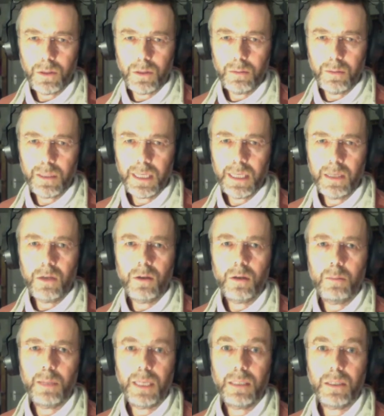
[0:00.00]
Play Along a
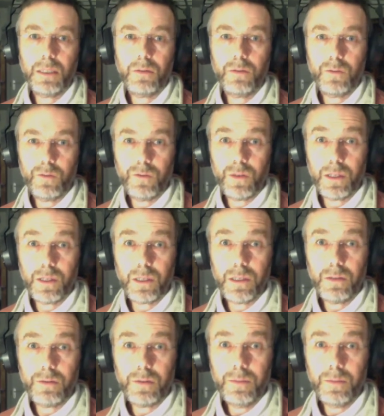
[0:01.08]
Beethoven 5.